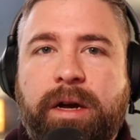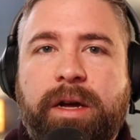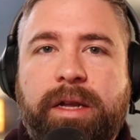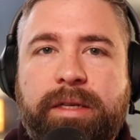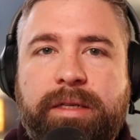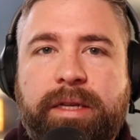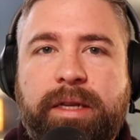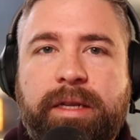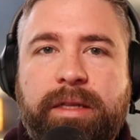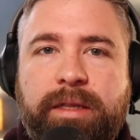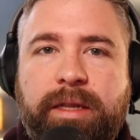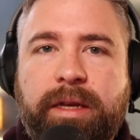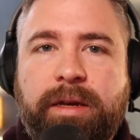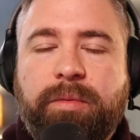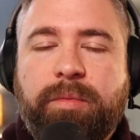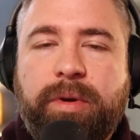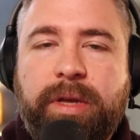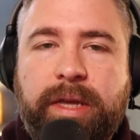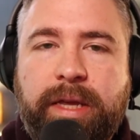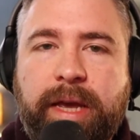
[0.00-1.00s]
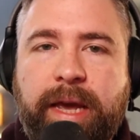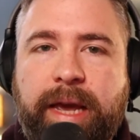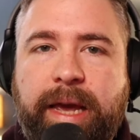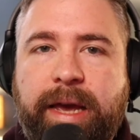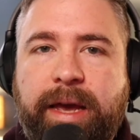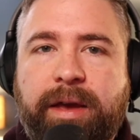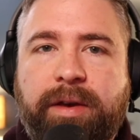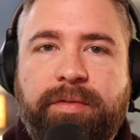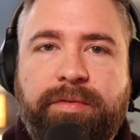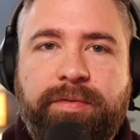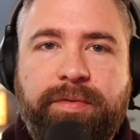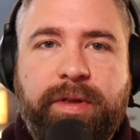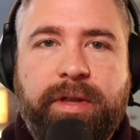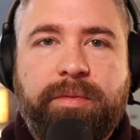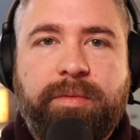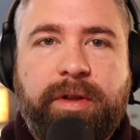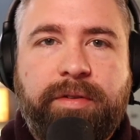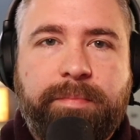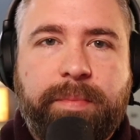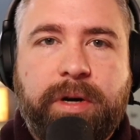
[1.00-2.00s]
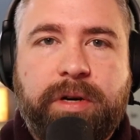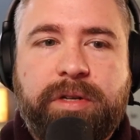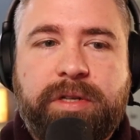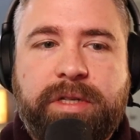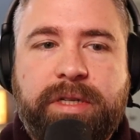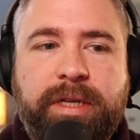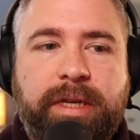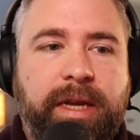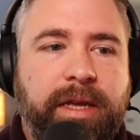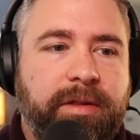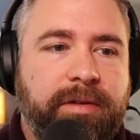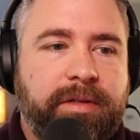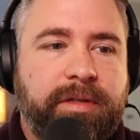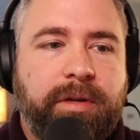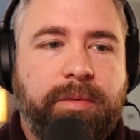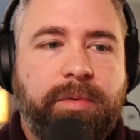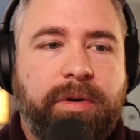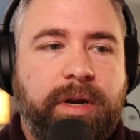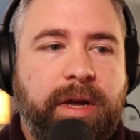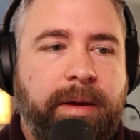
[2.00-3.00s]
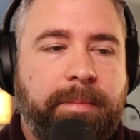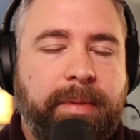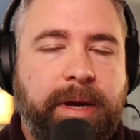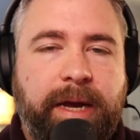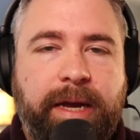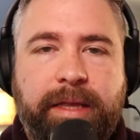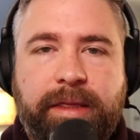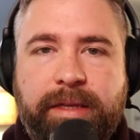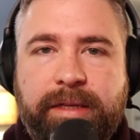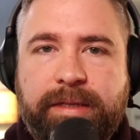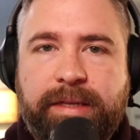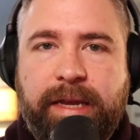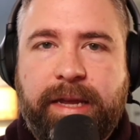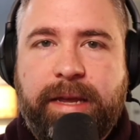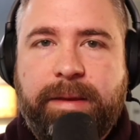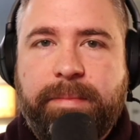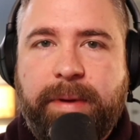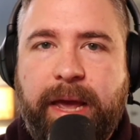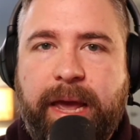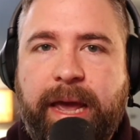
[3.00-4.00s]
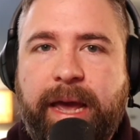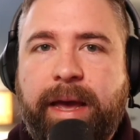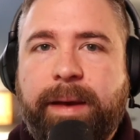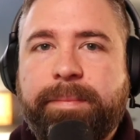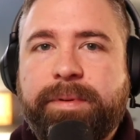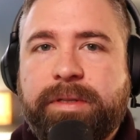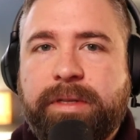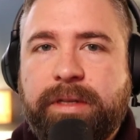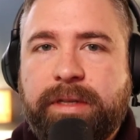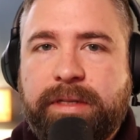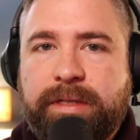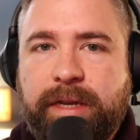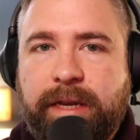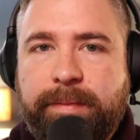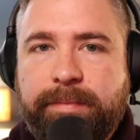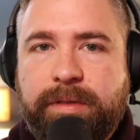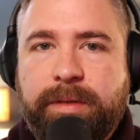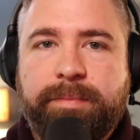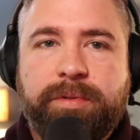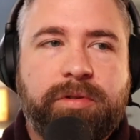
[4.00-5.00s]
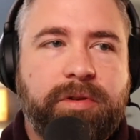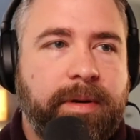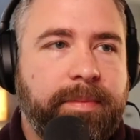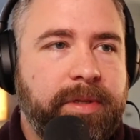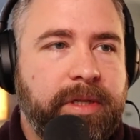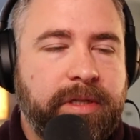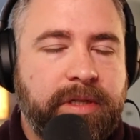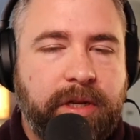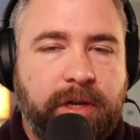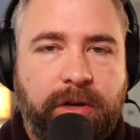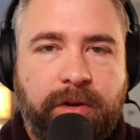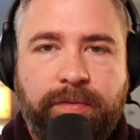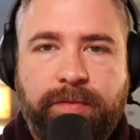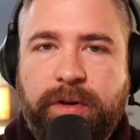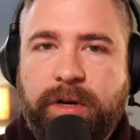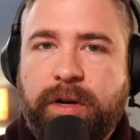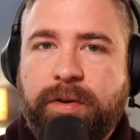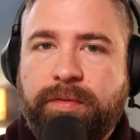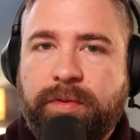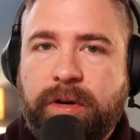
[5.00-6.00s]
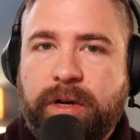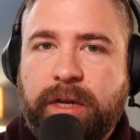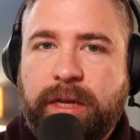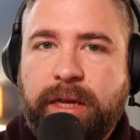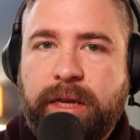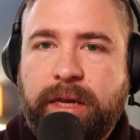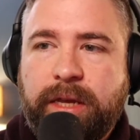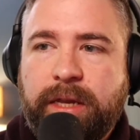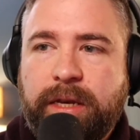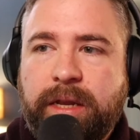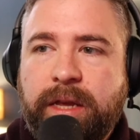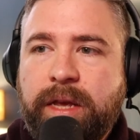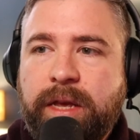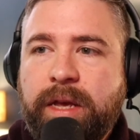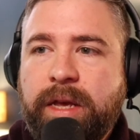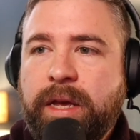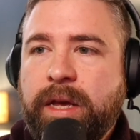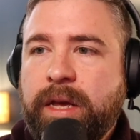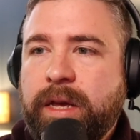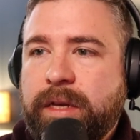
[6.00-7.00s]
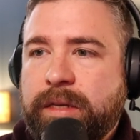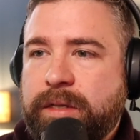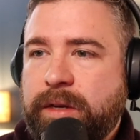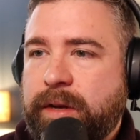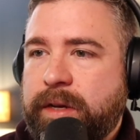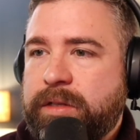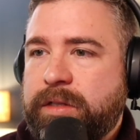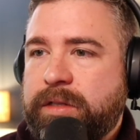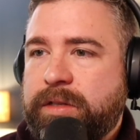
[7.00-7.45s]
content that we have and we've purchased together so we're not buying the same apps and the same subscriptions over and over again so